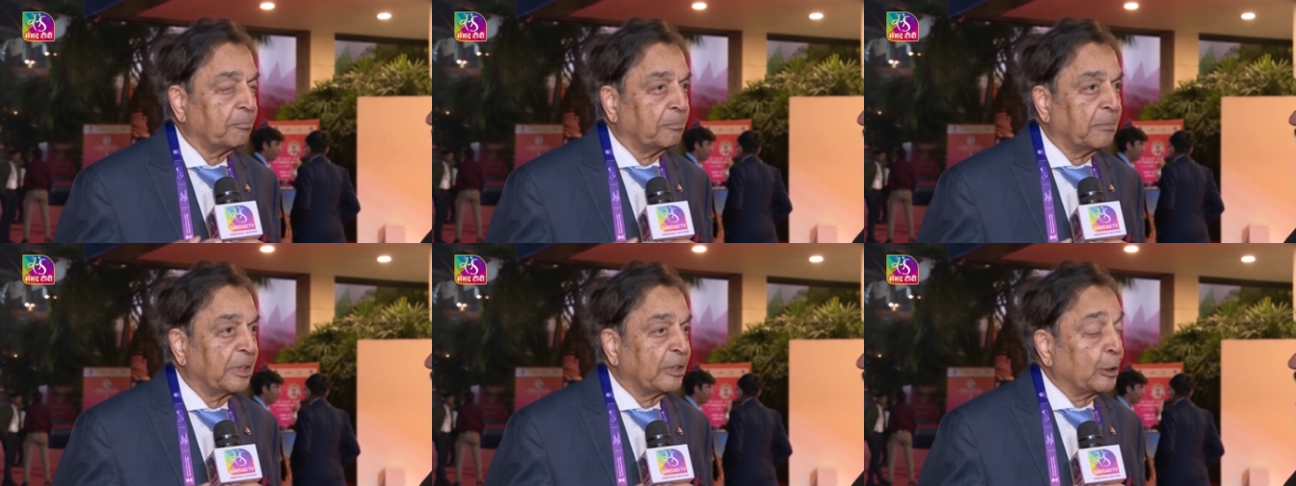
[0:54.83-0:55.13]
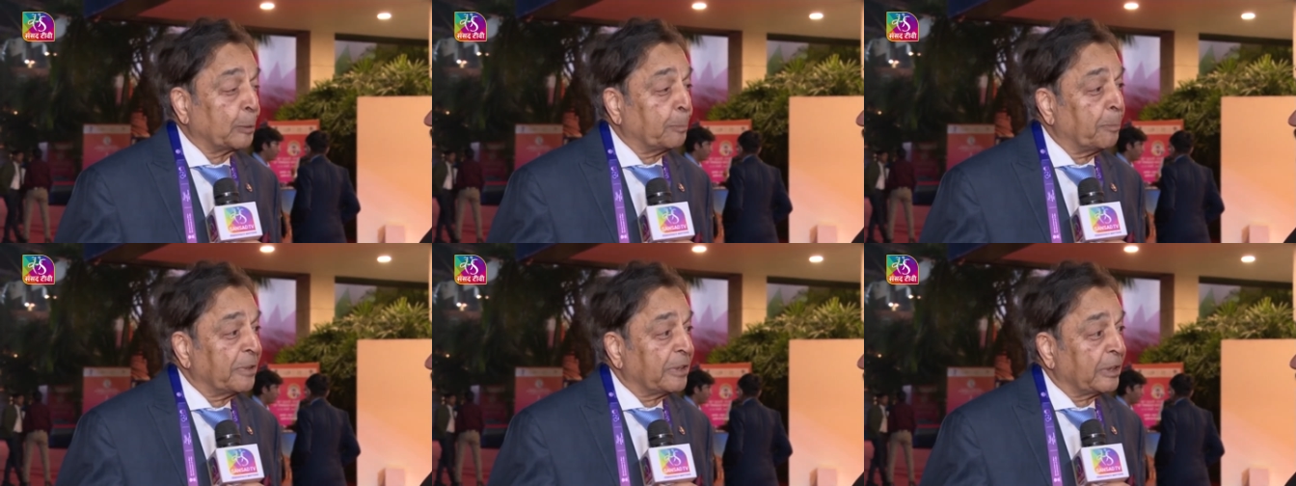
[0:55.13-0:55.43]

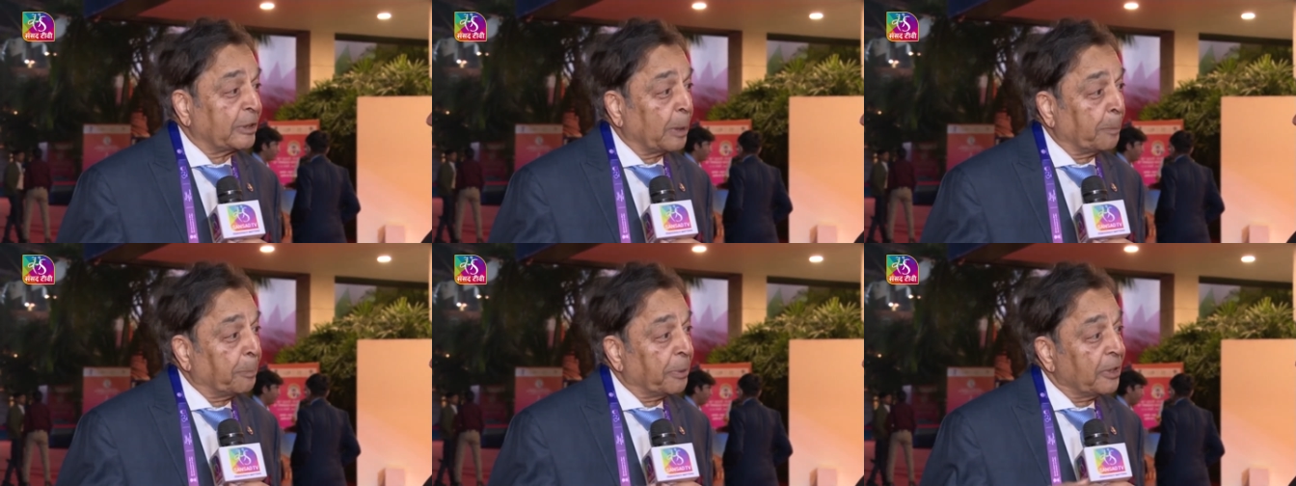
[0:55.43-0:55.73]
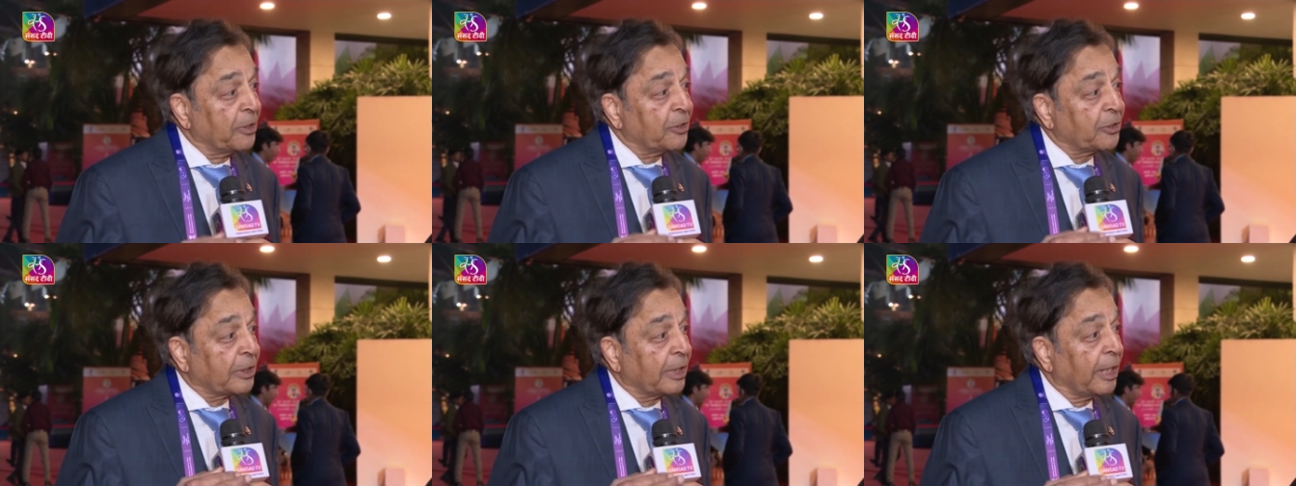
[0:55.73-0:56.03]

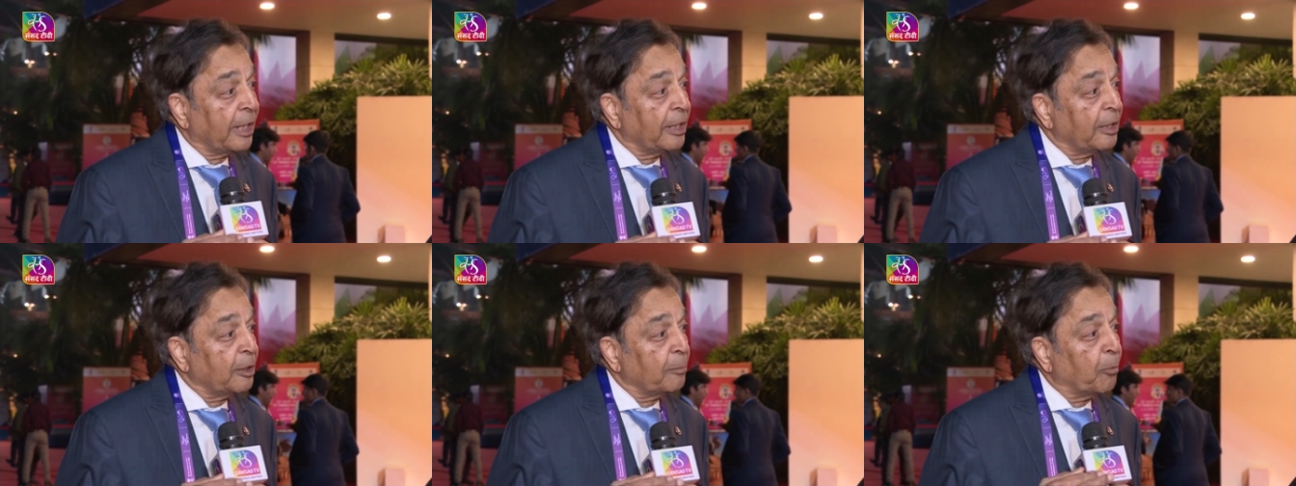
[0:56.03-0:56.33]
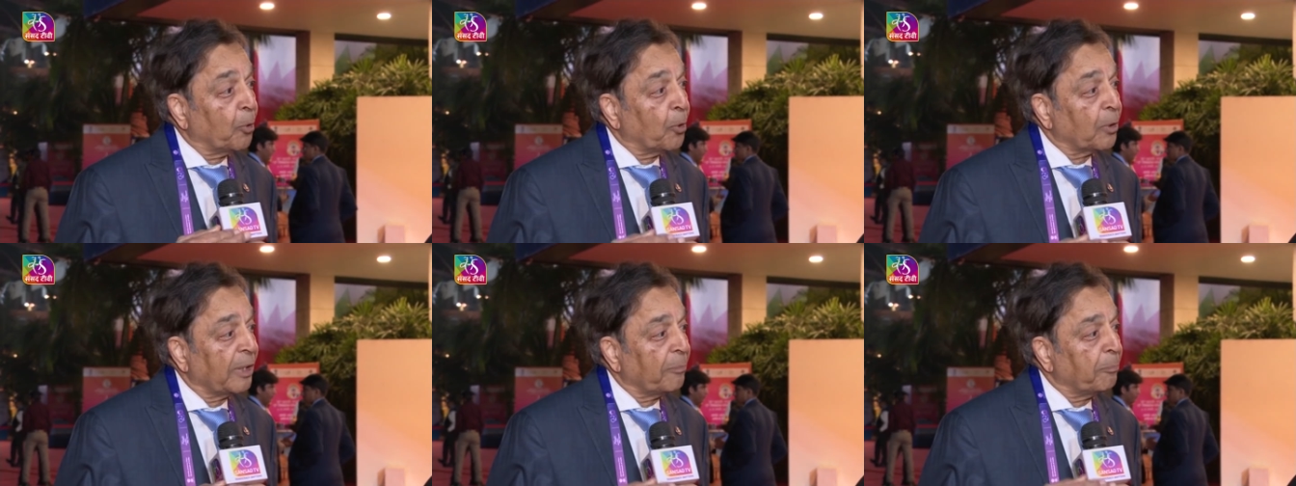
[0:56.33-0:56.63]
Mississippi
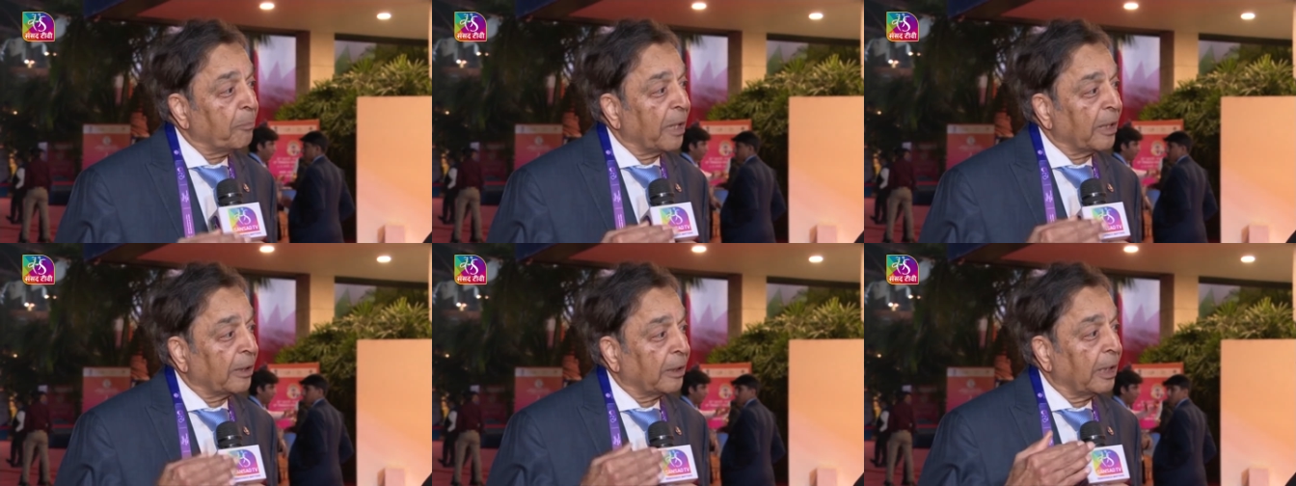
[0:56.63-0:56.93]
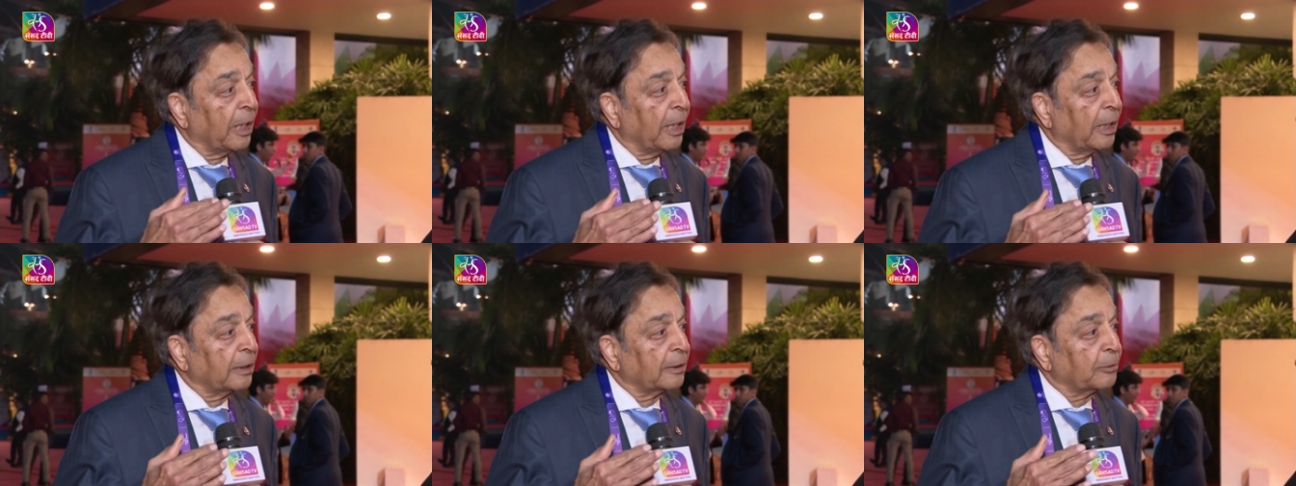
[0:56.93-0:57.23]
State Board of
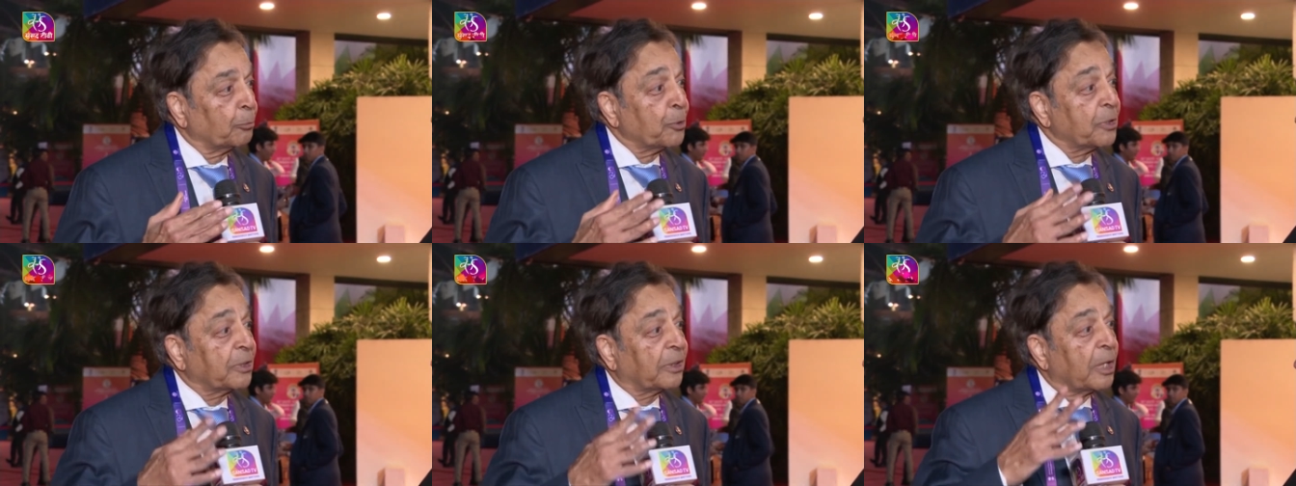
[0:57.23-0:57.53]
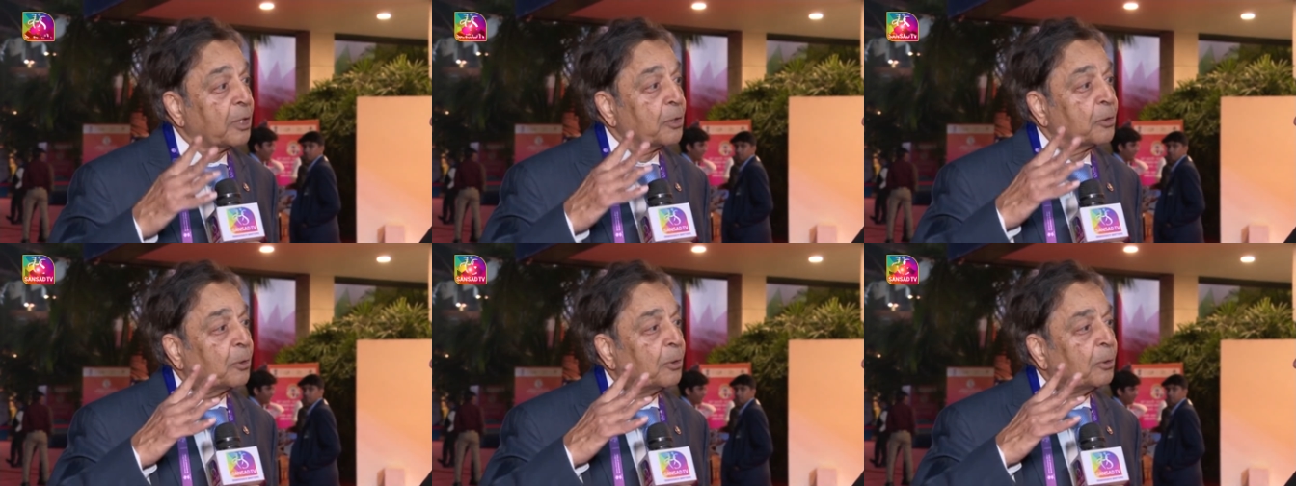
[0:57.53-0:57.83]
Mental Health, which
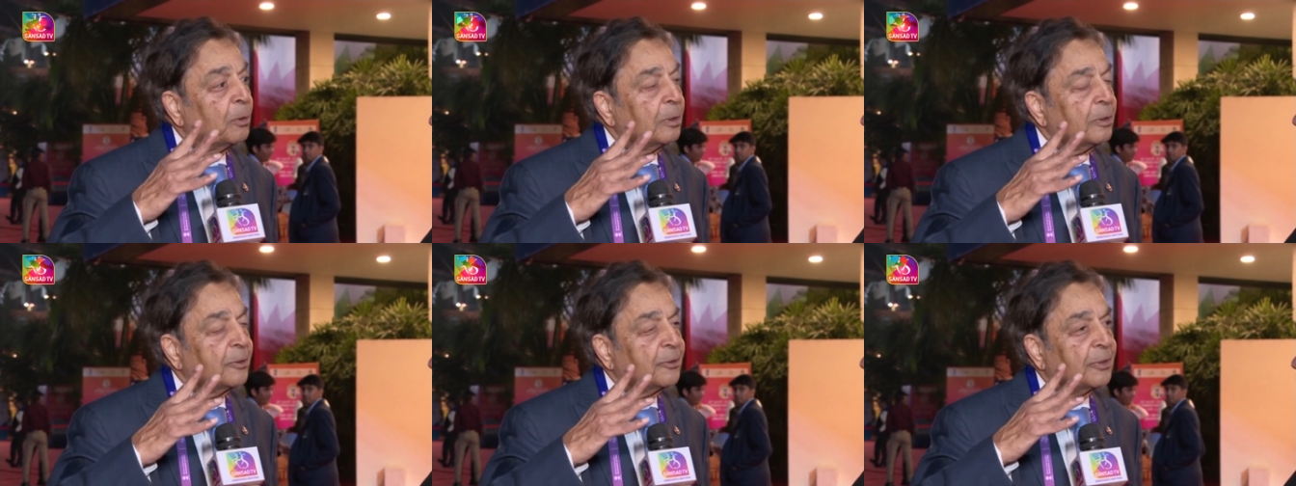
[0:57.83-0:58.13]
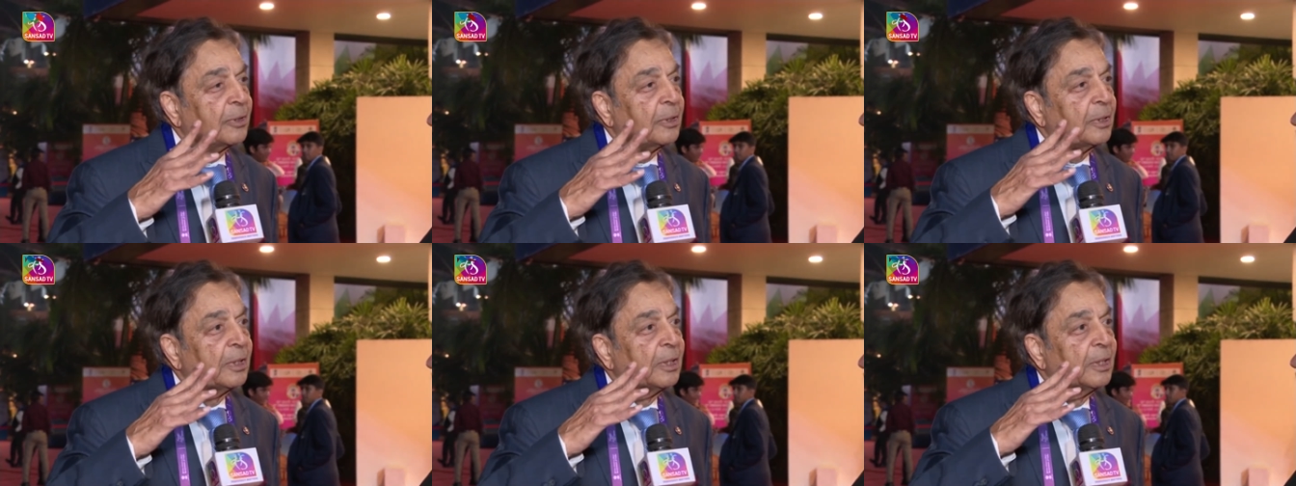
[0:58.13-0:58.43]
controls